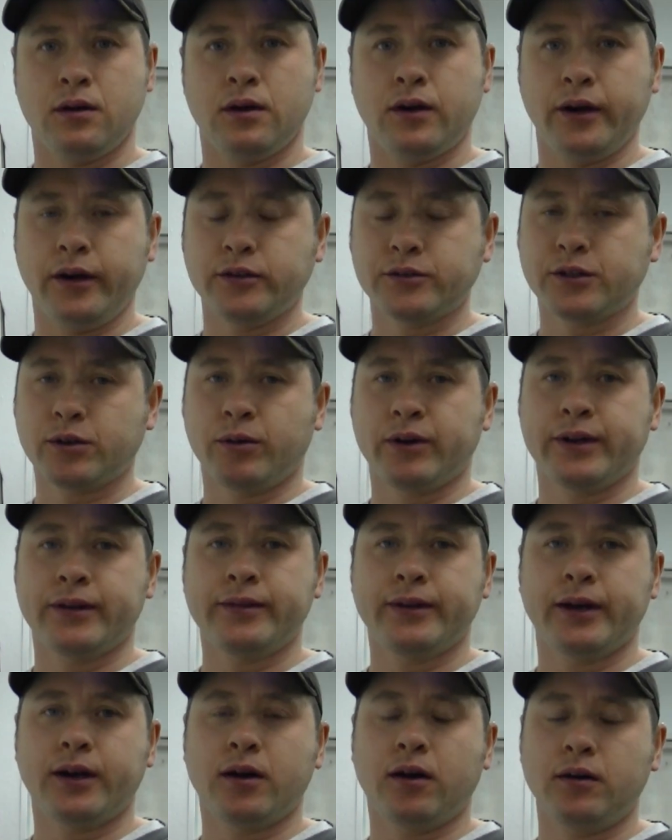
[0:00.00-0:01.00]
I also want to
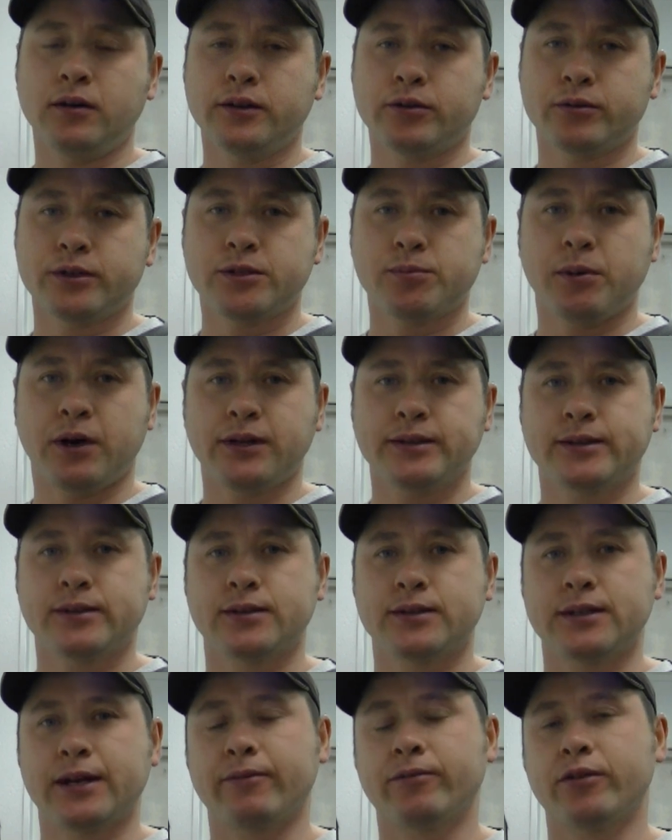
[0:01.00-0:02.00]
thank all the
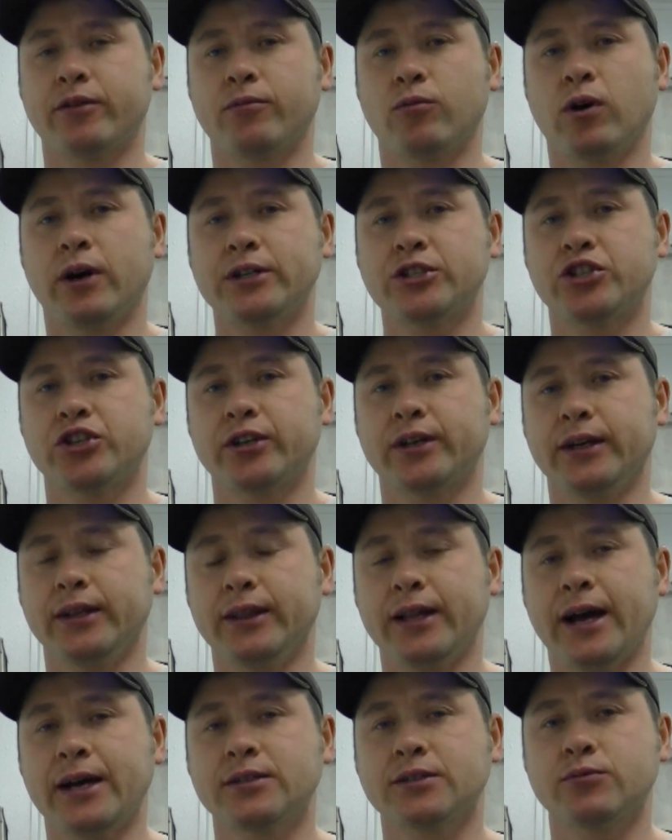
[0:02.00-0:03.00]
responses after watching
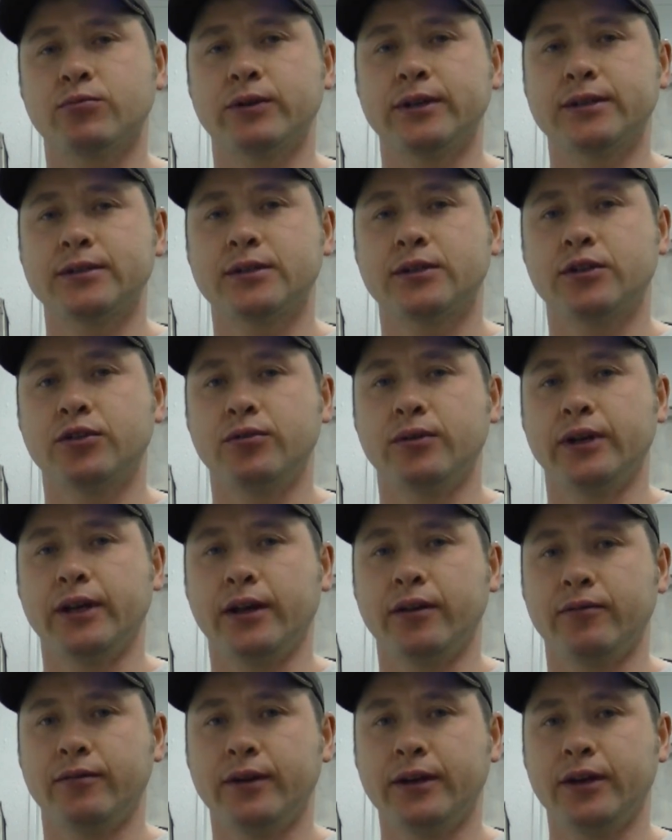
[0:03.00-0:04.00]
last week's
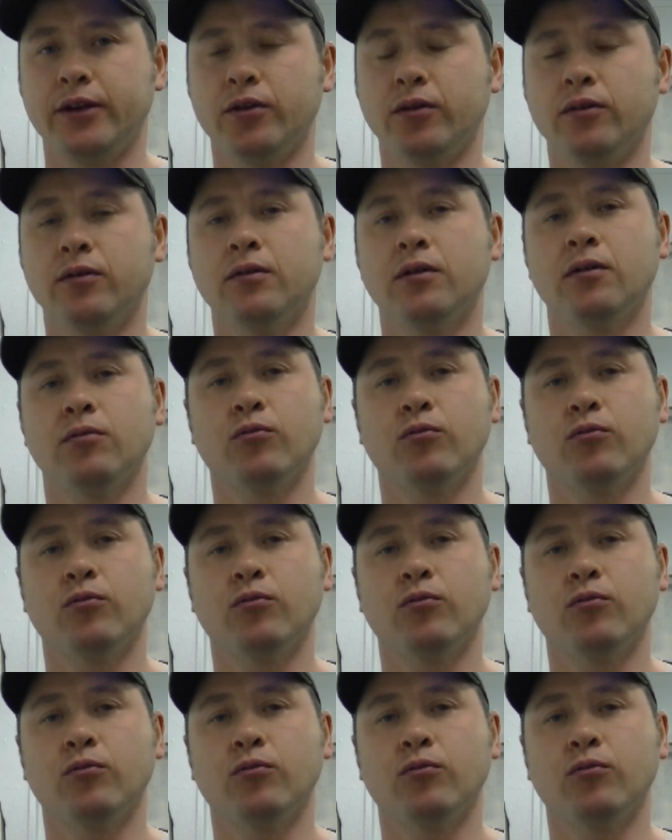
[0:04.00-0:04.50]
Q&A video